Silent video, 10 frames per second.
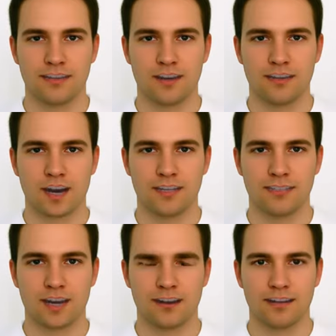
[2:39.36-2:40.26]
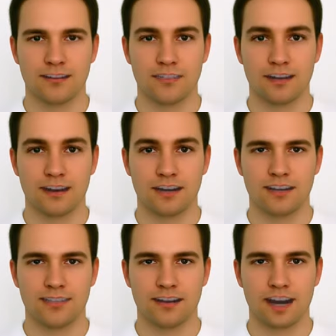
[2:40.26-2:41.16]
To go from one place
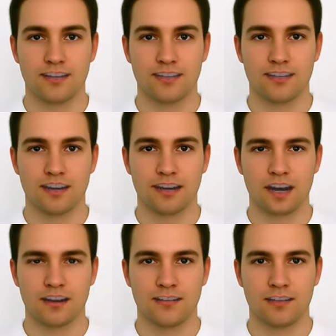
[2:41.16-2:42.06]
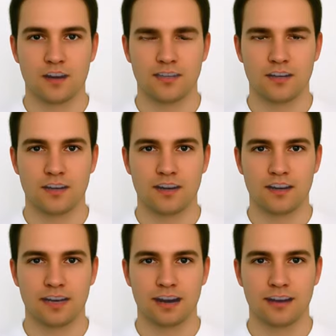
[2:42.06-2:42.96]
to another, whether on foot,
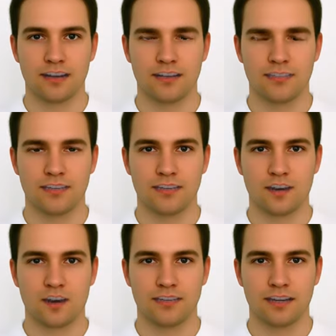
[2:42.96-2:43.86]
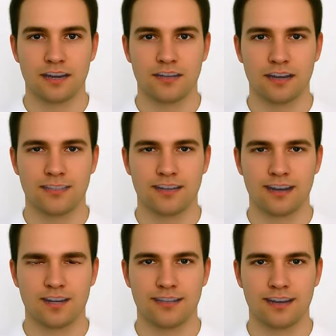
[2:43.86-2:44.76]
or horseback, or in any
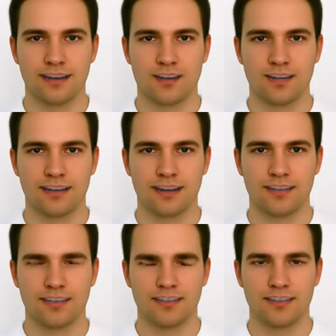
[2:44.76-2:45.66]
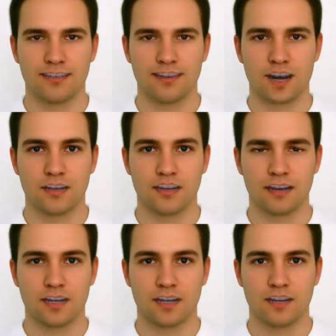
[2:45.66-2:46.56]
conveyance as a train, an
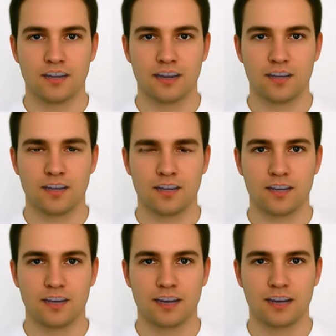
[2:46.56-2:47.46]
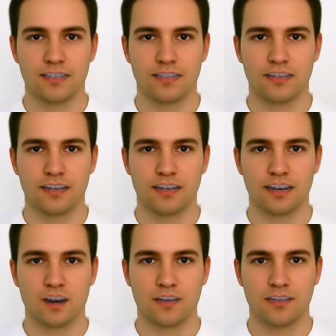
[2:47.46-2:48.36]
automobile, carriage, ship,
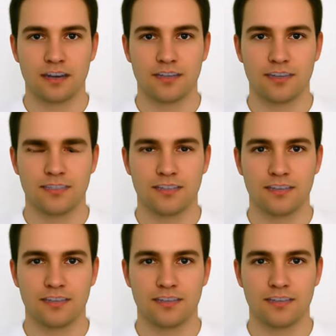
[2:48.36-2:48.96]
or aircraft.